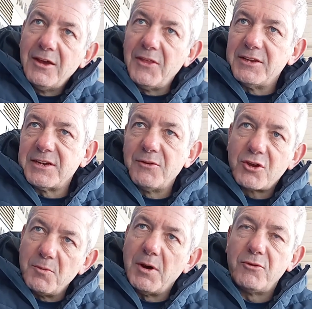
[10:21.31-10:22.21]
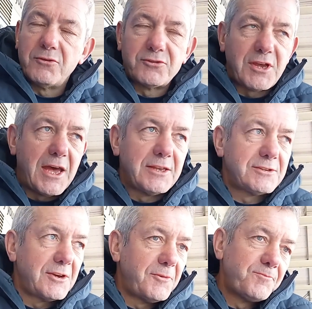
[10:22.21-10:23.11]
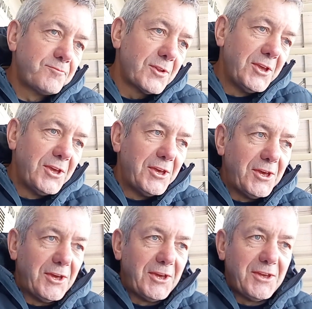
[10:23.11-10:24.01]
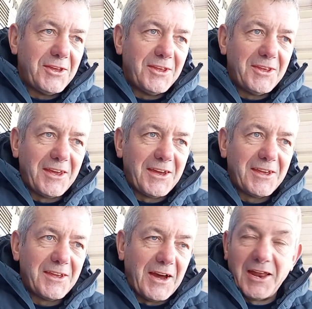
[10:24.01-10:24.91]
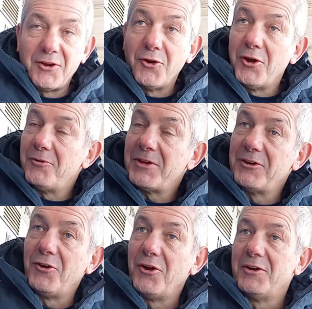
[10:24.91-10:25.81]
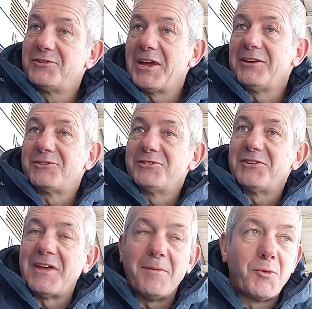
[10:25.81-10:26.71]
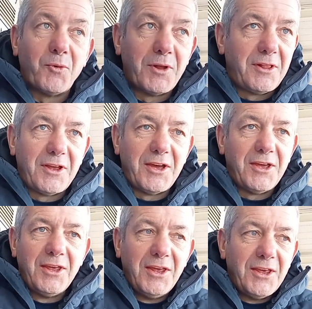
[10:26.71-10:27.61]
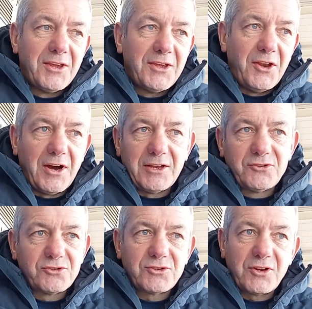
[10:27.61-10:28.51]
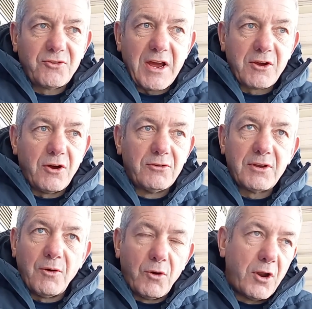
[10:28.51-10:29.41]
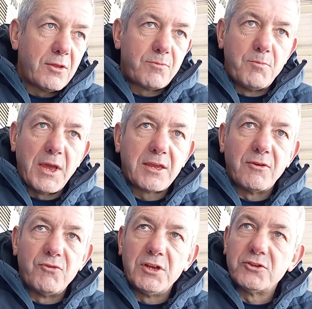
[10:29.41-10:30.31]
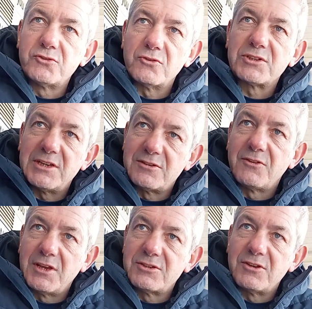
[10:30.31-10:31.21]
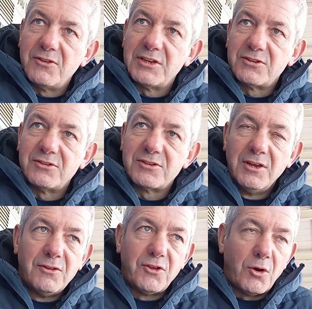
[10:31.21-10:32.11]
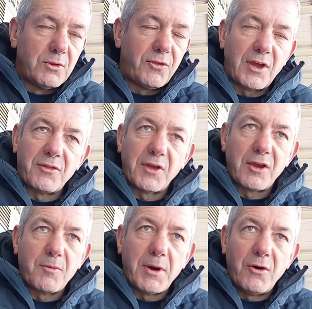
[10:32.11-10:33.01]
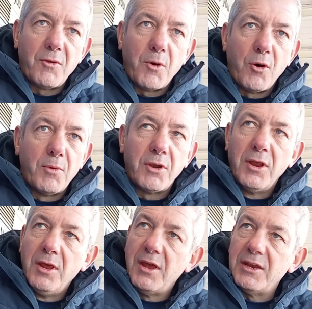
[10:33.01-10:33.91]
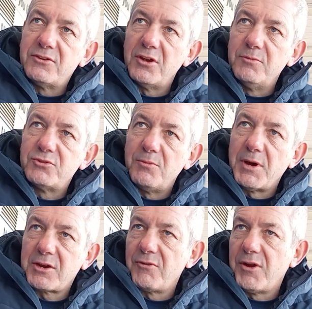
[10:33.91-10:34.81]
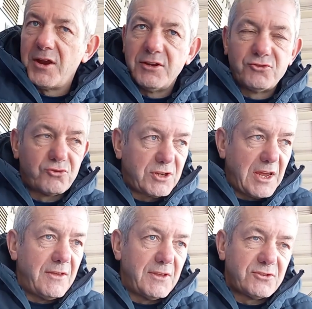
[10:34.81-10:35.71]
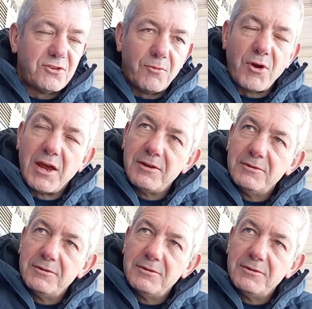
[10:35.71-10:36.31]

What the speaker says: And that's how you come out the other side. So, yeah, I don't know is the answer to that, but we'll, you know, I just crack on. I want to make a real success of this, and this is the only thing I think about at the moment in terms of my career is just getting this job right.